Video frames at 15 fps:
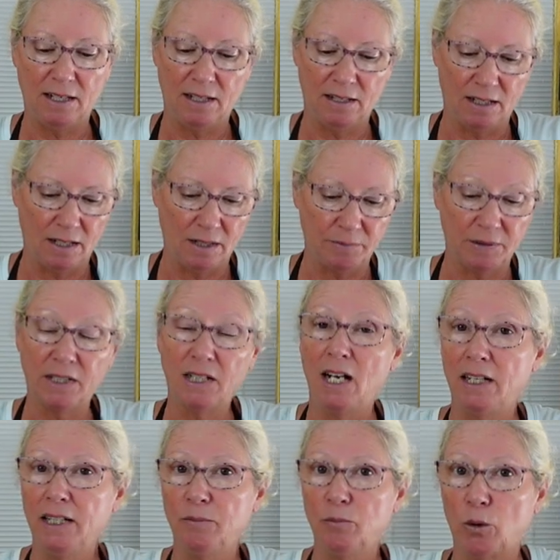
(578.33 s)
the
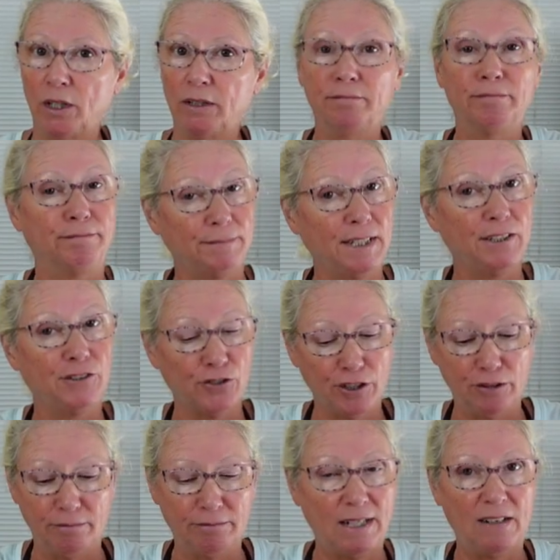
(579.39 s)
cutting more. That's
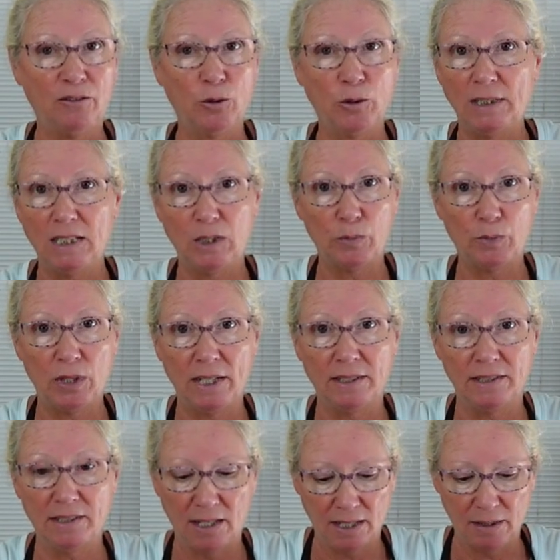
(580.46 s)
true. Everyone needs to
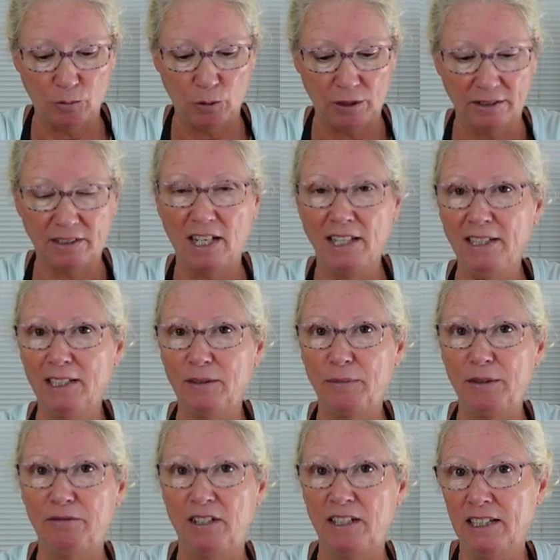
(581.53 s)
practice cutting more, and cutting can be
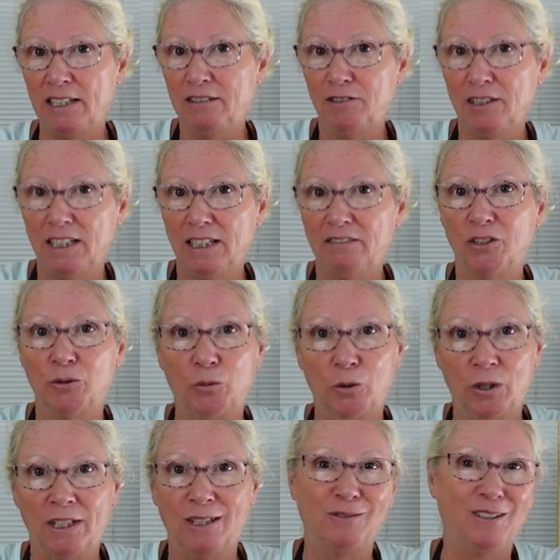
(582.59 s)
really, really
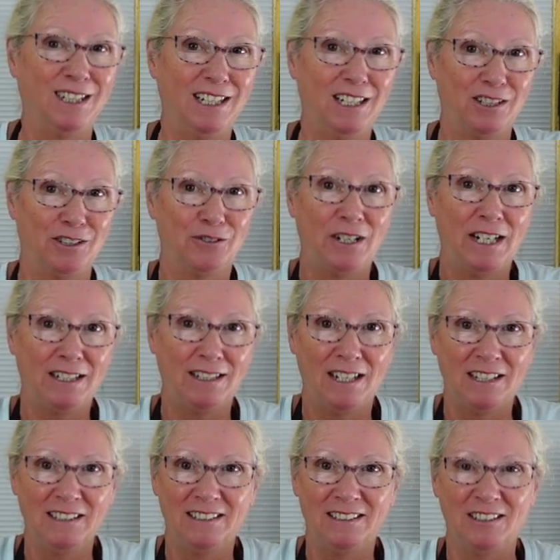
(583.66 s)
rewarding when you get a great
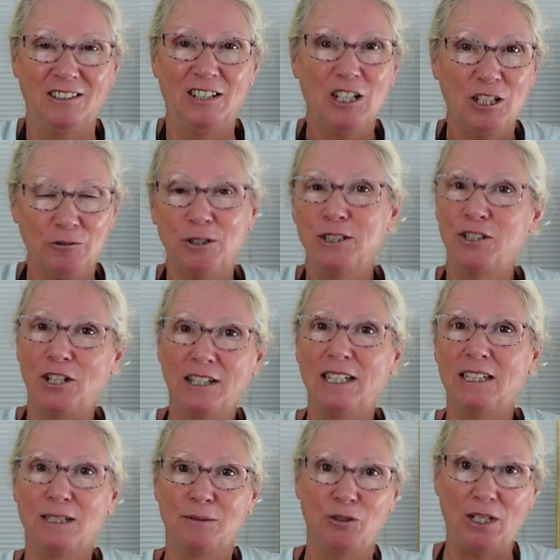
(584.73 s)
cut and you're really starting to get
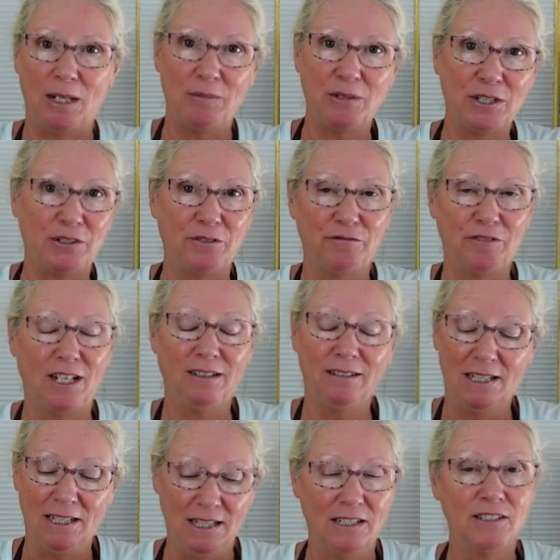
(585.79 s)
some shapes that are fun.
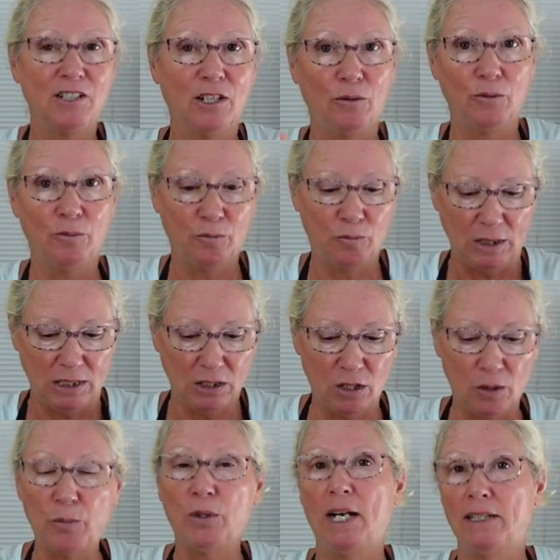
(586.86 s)
So we could all
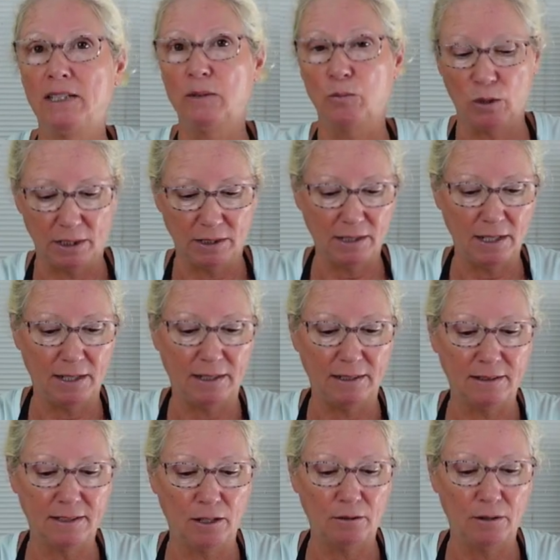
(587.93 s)
practice more on cutting.
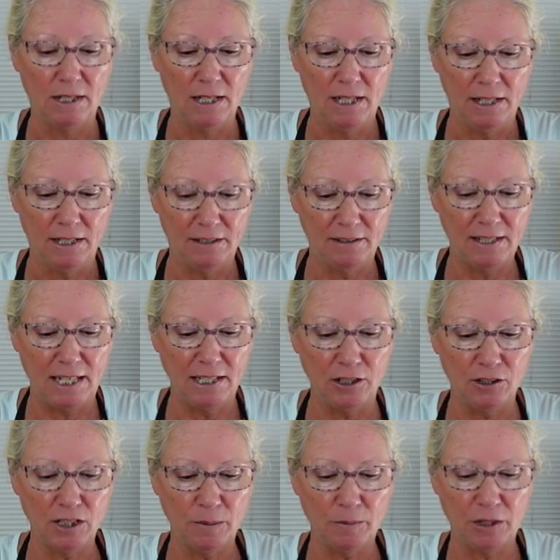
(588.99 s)
So thank you
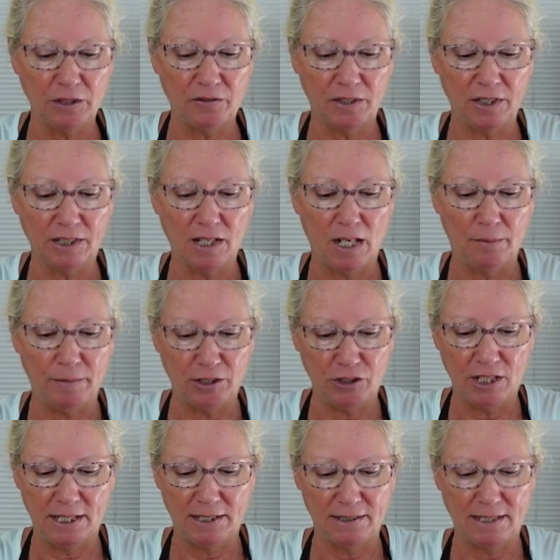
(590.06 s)
so much for the comment,
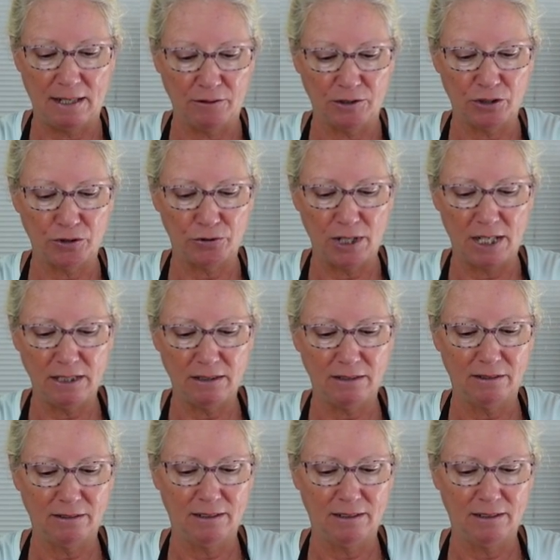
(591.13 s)
Janice. That was great.